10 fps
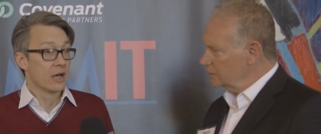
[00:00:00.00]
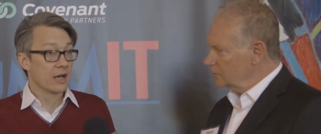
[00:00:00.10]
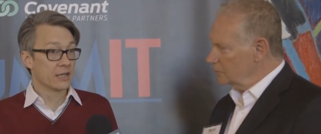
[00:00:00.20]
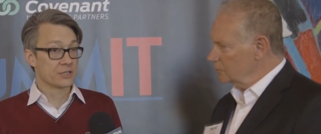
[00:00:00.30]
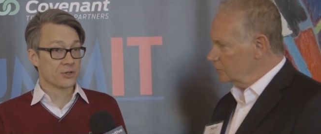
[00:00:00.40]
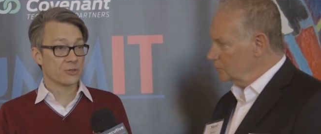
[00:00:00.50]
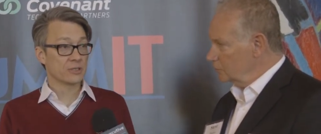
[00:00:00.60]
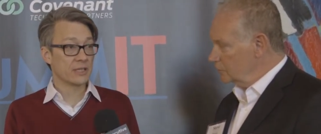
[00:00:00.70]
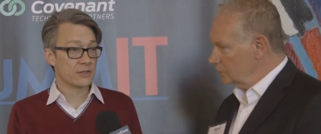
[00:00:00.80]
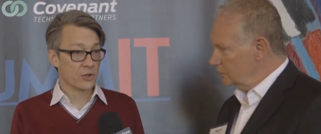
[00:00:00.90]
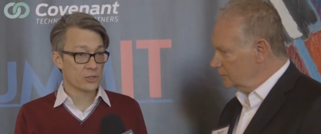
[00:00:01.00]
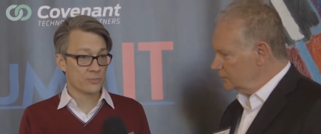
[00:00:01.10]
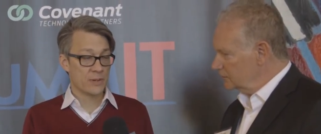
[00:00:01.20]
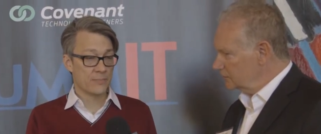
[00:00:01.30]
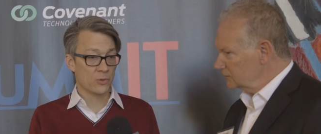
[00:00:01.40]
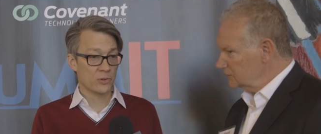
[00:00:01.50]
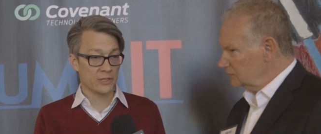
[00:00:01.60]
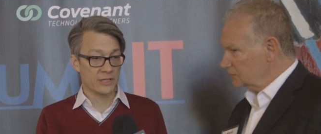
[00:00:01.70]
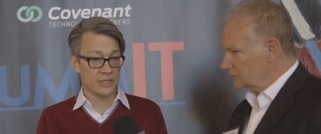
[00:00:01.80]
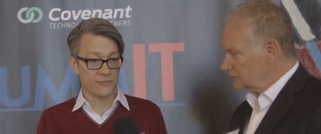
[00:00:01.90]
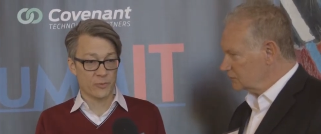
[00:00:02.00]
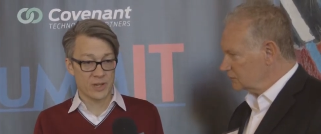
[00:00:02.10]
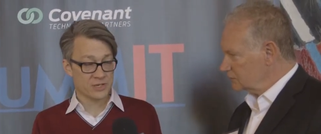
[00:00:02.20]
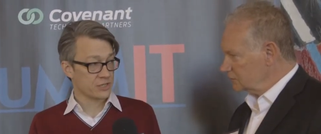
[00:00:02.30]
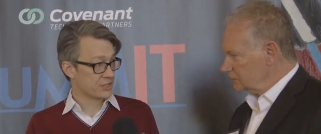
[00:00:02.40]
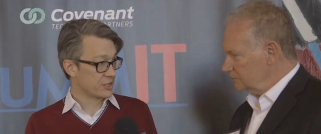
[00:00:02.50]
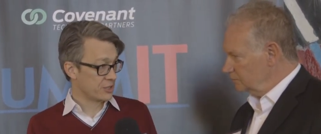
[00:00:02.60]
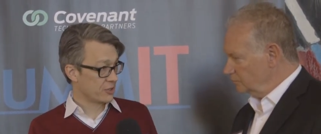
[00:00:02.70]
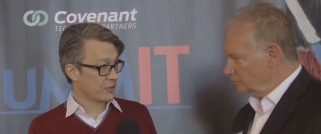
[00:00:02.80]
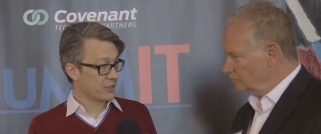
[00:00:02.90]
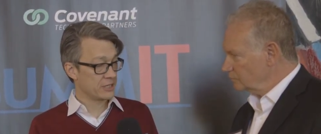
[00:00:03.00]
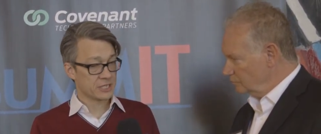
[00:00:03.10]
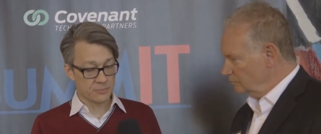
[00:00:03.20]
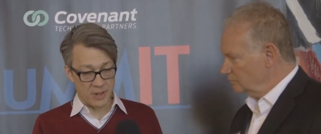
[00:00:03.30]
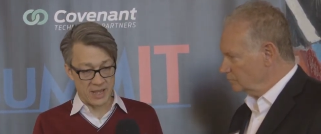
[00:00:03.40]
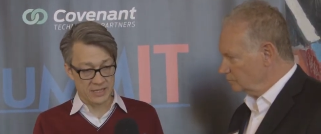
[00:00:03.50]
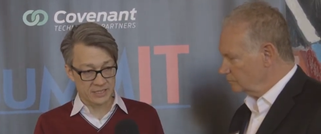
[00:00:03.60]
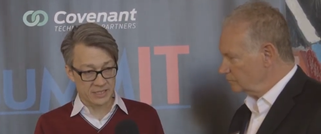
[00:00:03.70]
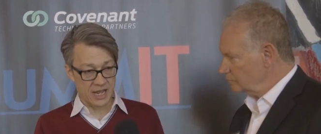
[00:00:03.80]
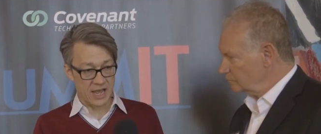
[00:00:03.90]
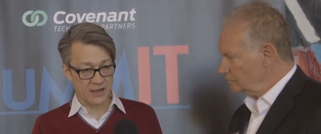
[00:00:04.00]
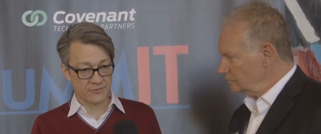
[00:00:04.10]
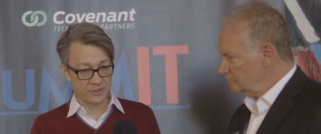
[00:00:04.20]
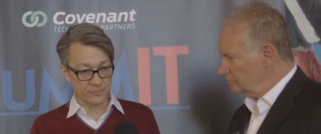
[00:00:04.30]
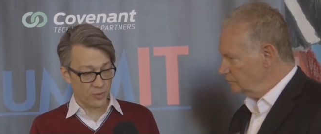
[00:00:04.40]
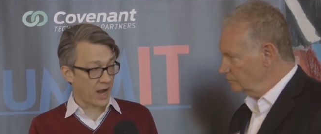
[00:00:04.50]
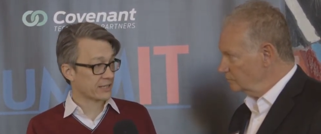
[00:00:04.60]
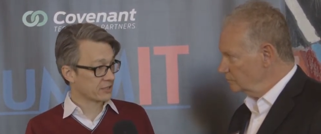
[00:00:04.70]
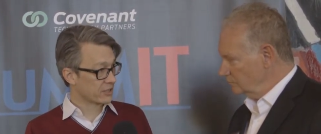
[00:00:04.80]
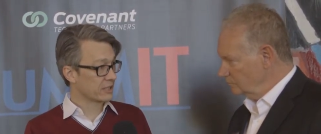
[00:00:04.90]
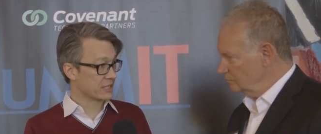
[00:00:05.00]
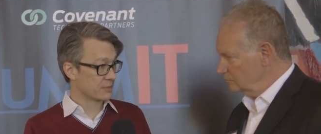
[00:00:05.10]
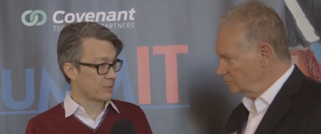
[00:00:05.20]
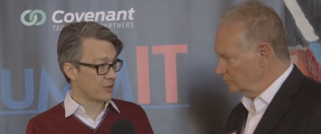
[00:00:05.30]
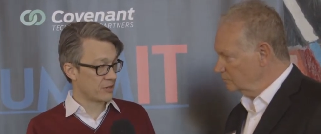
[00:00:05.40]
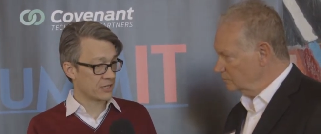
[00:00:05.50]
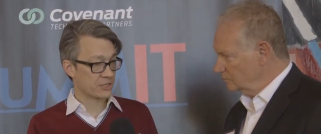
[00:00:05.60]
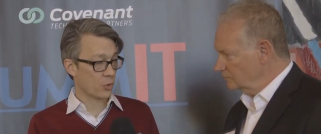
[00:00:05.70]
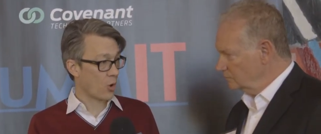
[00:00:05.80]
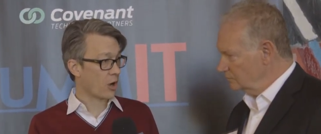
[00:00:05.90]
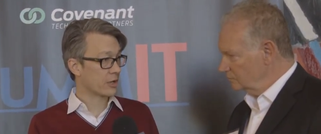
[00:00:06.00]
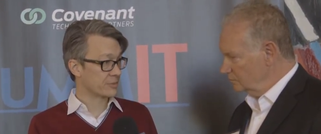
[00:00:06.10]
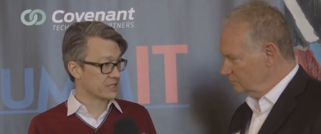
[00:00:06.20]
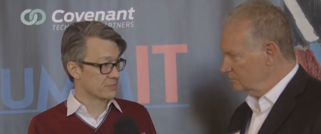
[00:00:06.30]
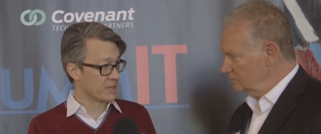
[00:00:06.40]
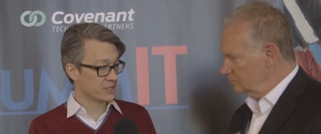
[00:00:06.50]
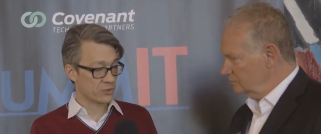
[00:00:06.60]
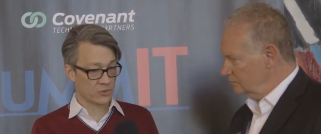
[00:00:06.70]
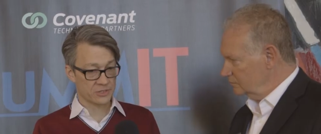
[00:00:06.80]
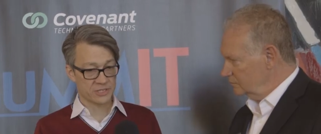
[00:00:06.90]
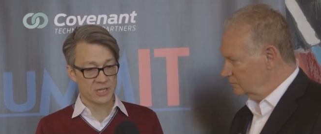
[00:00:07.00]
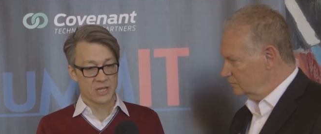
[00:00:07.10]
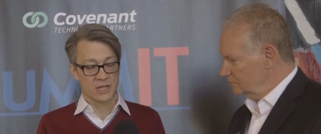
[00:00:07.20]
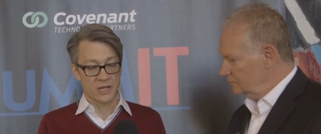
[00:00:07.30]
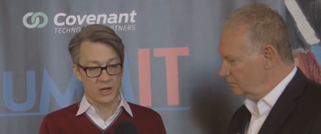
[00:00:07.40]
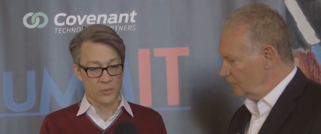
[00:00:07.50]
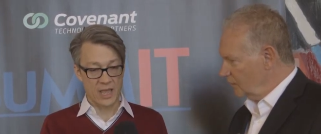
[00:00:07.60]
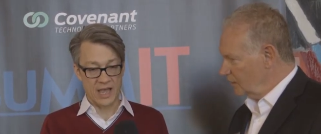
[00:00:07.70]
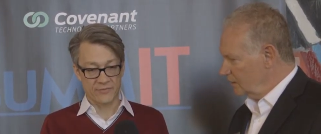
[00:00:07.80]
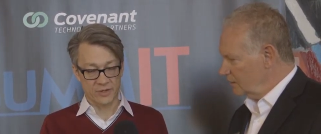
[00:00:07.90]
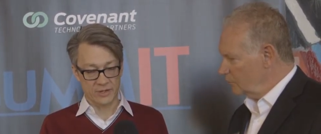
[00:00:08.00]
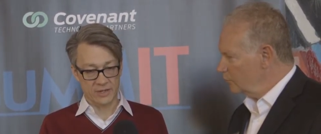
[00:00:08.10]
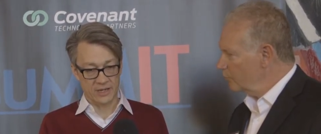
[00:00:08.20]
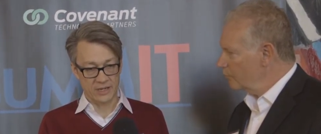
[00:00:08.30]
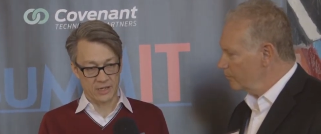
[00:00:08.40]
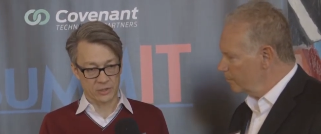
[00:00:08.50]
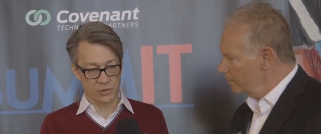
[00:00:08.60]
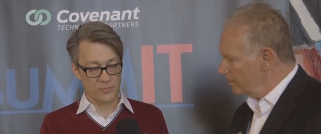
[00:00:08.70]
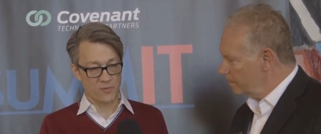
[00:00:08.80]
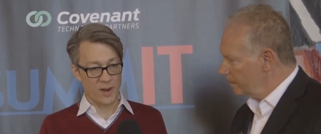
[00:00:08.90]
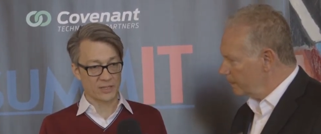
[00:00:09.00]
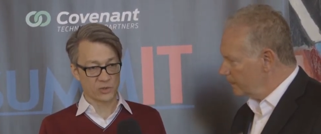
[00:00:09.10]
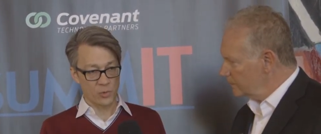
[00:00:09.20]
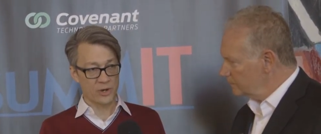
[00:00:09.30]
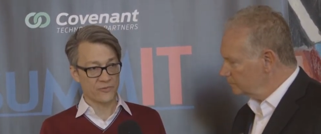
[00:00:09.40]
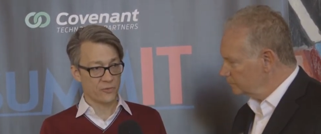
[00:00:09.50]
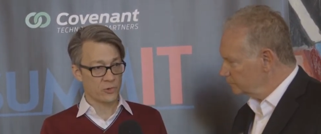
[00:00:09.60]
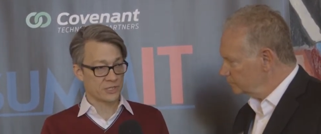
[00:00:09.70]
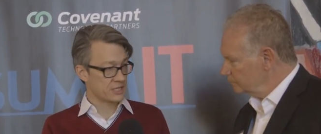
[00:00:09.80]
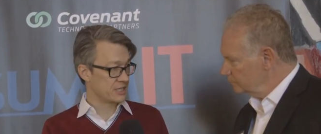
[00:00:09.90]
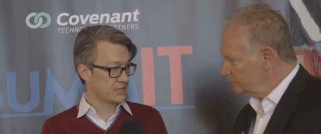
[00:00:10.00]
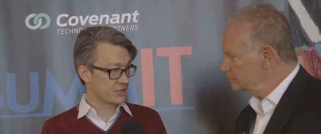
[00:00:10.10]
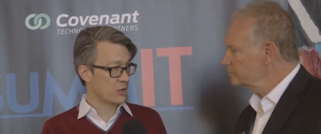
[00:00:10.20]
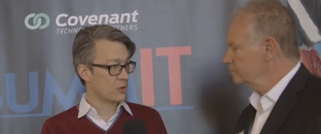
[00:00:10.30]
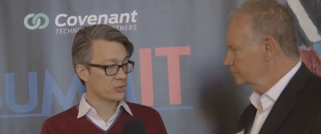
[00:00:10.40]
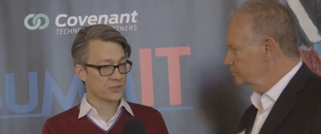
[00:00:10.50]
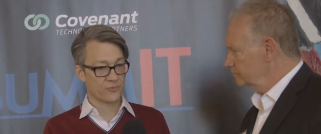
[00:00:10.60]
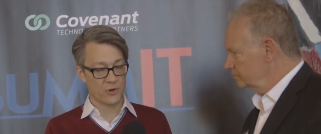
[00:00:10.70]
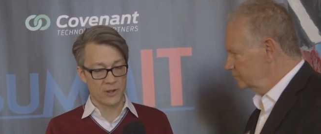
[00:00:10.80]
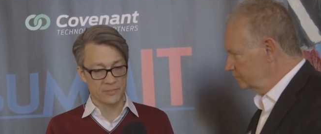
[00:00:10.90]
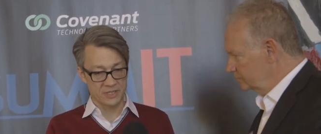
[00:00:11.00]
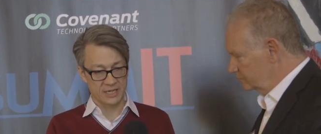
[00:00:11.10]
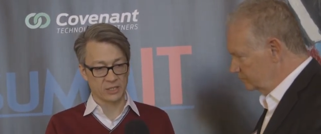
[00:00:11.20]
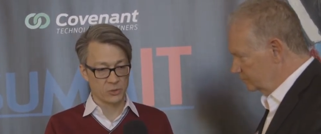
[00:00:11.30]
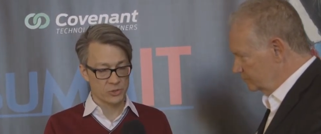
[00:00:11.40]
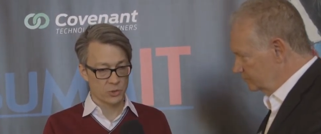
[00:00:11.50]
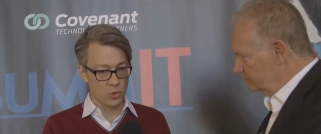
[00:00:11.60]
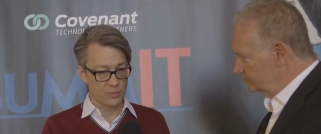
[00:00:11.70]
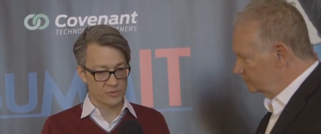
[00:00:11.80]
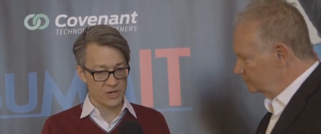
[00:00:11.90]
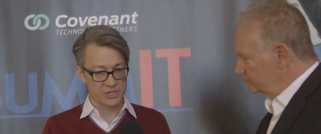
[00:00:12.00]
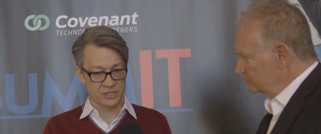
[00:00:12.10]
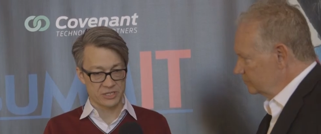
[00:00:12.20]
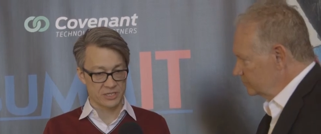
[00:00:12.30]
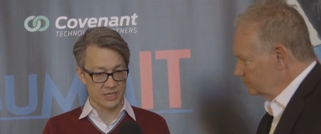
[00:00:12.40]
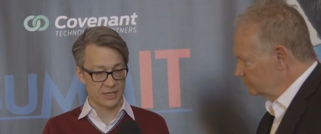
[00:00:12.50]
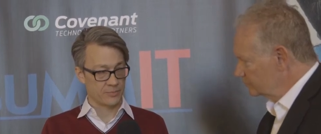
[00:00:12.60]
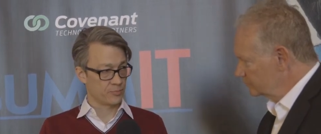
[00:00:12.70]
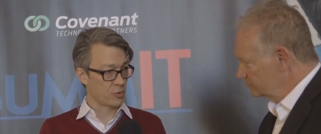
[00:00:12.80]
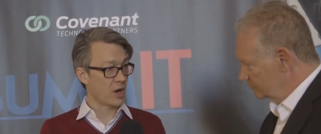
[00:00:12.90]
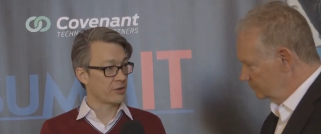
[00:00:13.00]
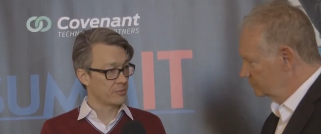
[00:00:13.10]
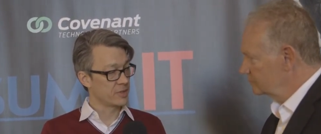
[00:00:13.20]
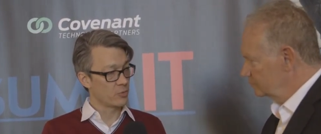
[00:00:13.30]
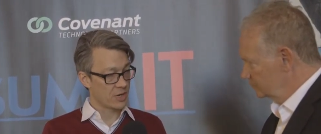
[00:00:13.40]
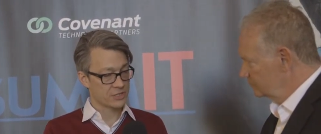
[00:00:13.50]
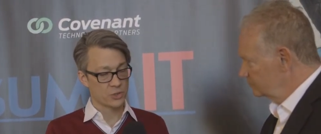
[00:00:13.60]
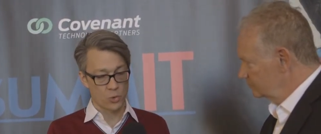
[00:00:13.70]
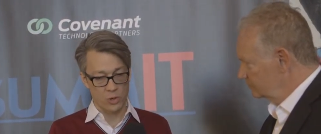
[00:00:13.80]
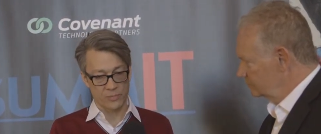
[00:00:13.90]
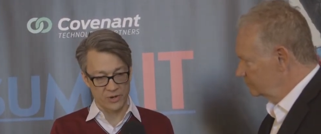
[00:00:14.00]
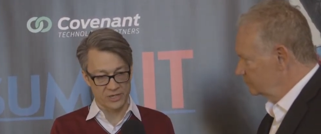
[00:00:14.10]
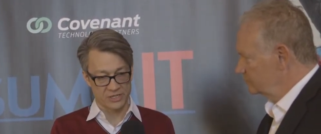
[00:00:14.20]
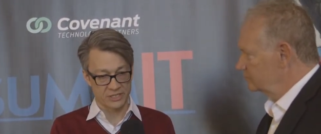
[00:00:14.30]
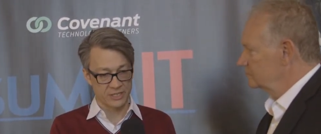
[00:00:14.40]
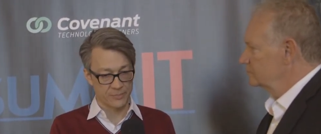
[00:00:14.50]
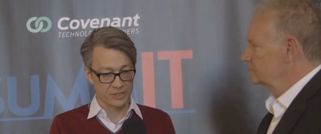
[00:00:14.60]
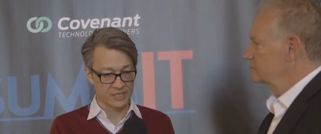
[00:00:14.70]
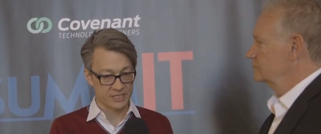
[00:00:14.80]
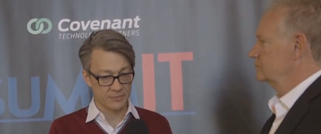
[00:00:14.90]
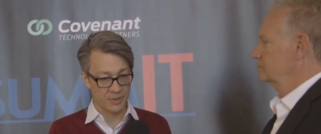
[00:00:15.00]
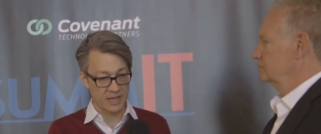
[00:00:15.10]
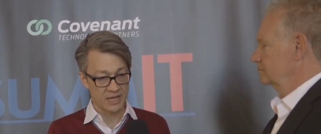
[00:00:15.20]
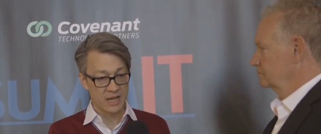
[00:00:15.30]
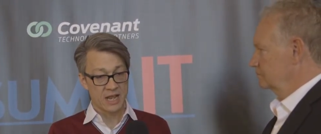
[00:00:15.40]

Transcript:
Speaker 1: Uh, certainly those people in the information security space that have some practical experience are welcomed as mentors. Uh, we have a, a, group of about 24 CISOs mm-hmm. from St. Louis corporations and broader Midwestern corporations that participate,